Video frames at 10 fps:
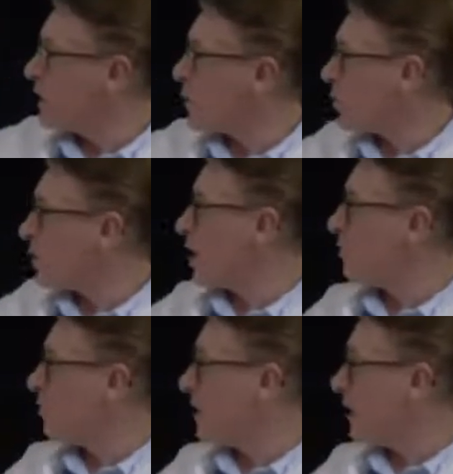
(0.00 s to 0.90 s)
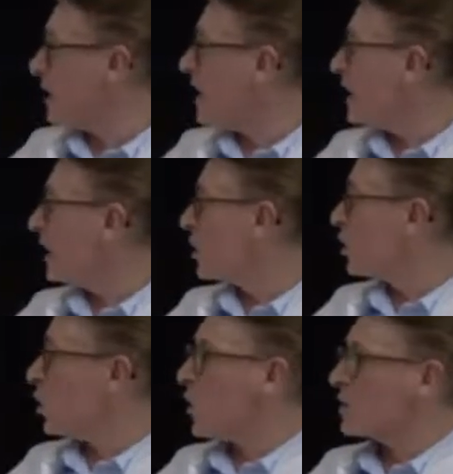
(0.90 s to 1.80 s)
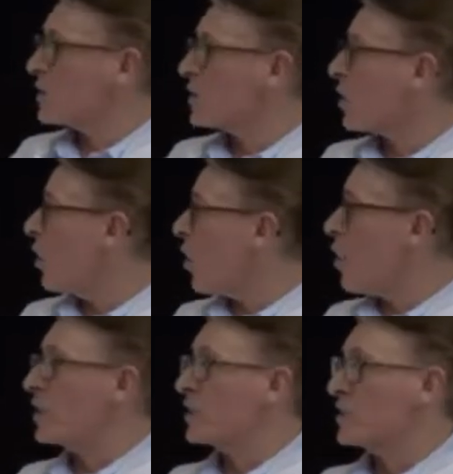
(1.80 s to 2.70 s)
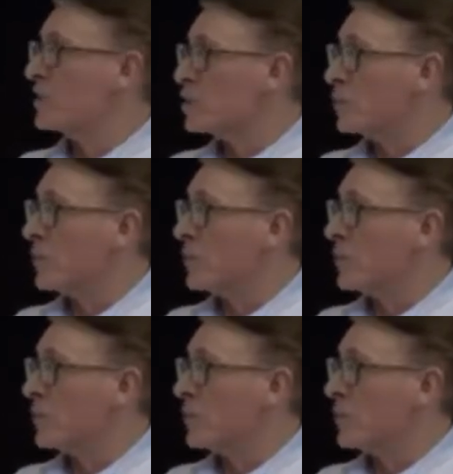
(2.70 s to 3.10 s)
network company that launched August